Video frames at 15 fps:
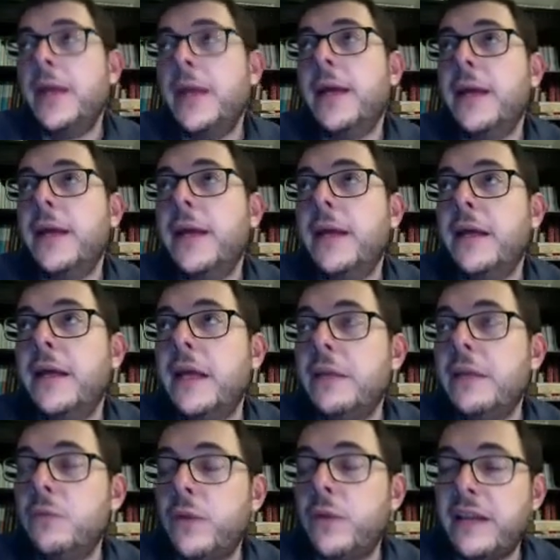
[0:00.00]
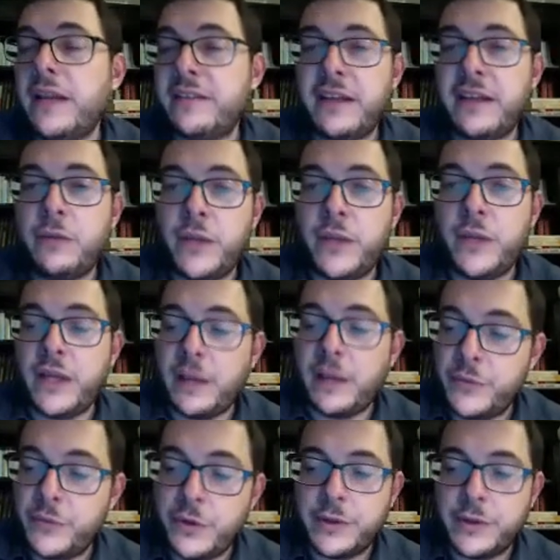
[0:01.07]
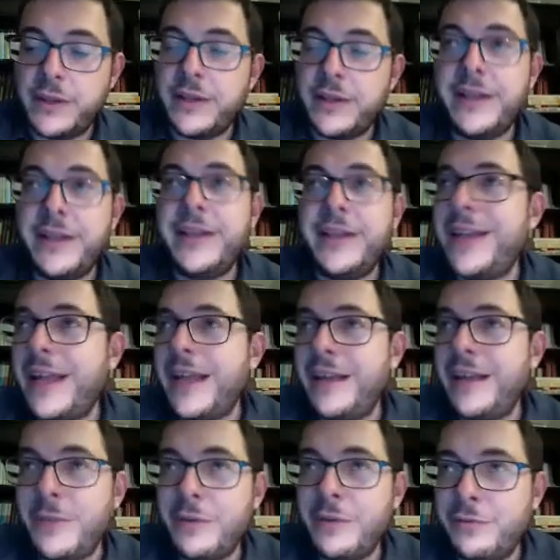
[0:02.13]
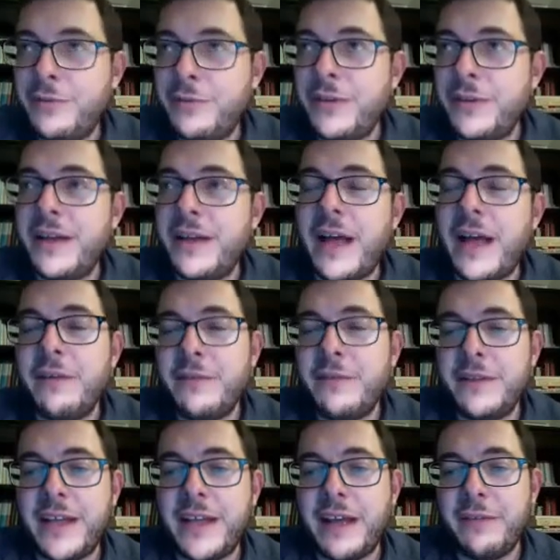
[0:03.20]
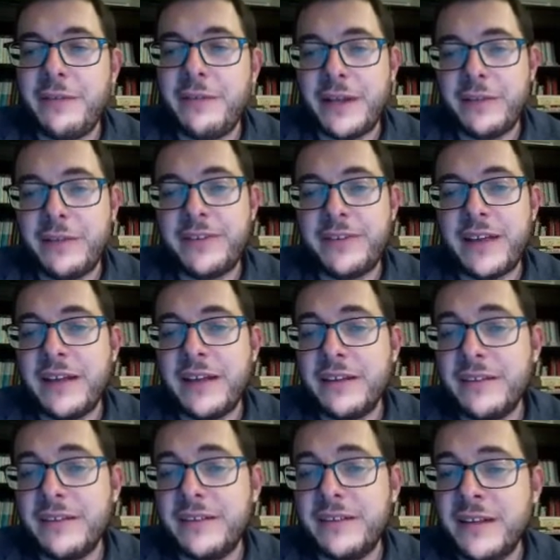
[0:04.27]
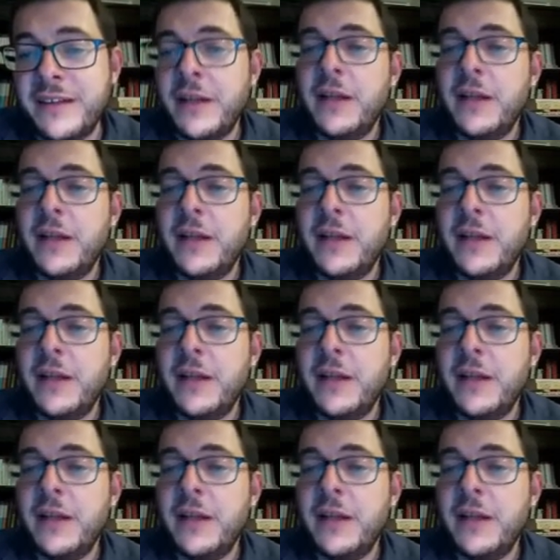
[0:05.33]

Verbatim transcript: Uh, and when I say we, I'm talking in the name of uh, I, the IVF science.